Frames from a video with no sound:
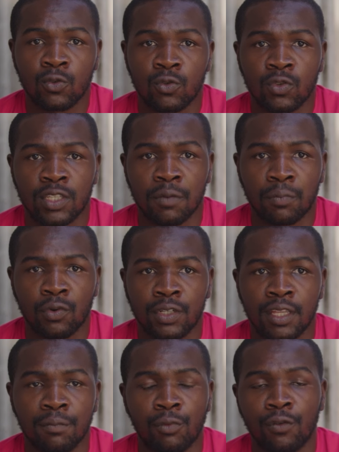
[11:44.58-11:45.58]
to
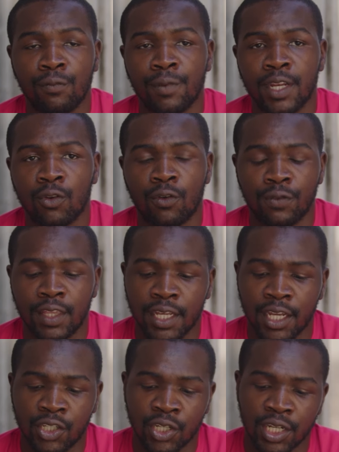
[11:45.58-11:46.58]
support the improvement of
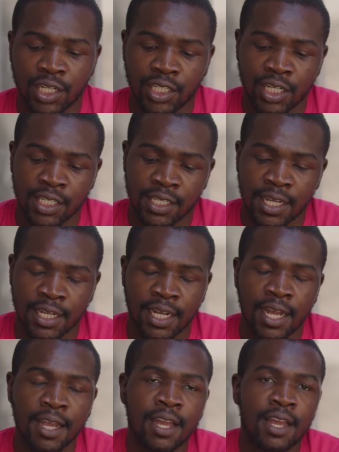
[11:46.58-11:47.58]
the education sector.